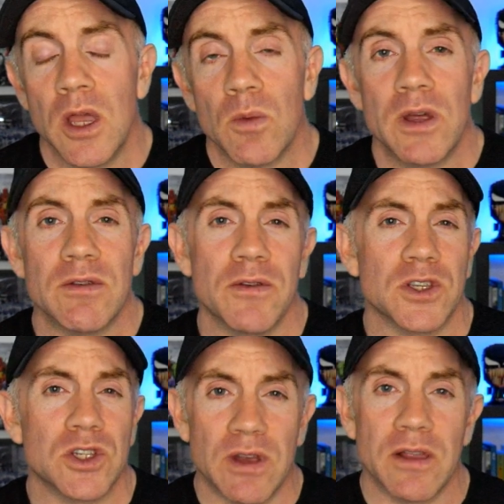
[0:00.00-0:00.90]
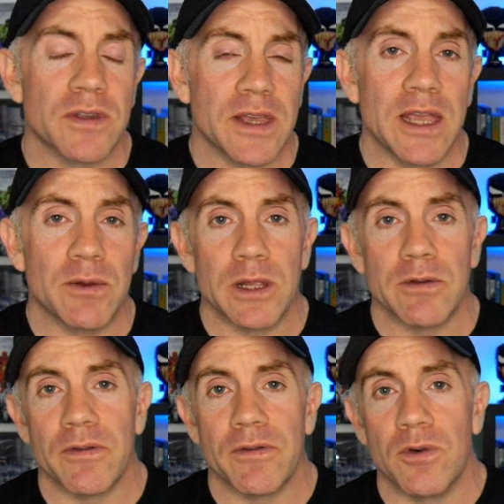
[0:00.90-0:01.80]
whether it's for strength gain, whether
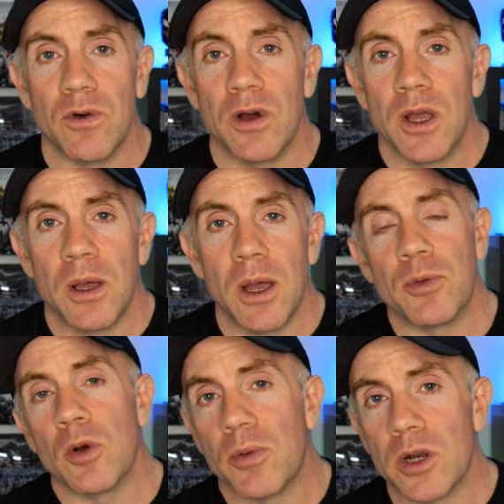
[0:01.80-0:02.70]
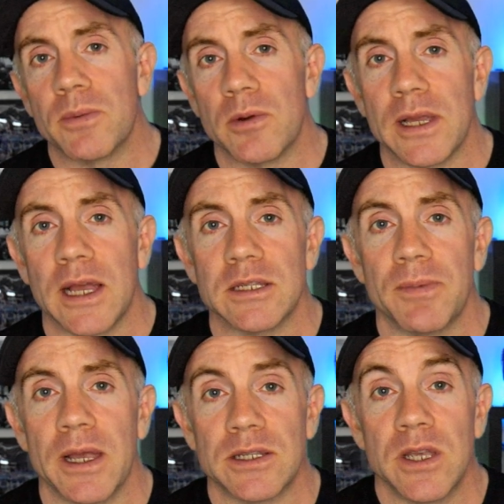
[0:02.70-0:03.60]
it's for a pure bodybuilding
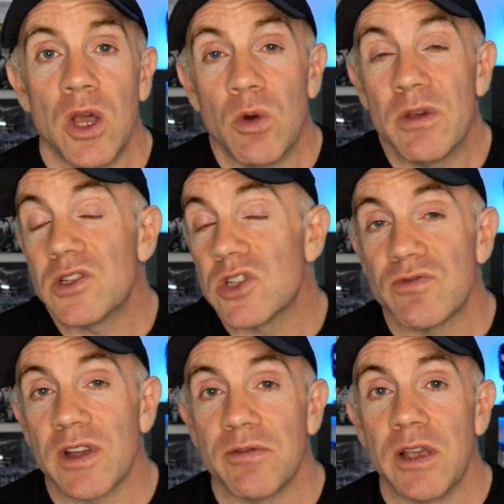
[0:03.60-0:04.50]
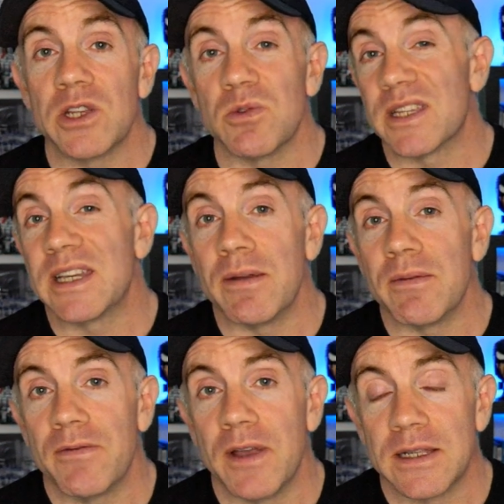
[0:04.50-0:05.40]
aspect, or whether it's just recreational to keep
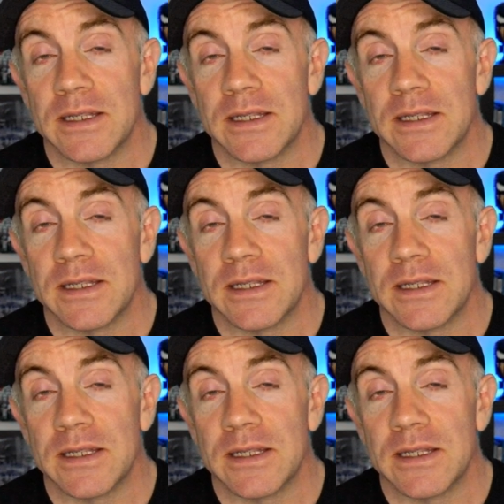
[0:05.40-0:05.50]
fit.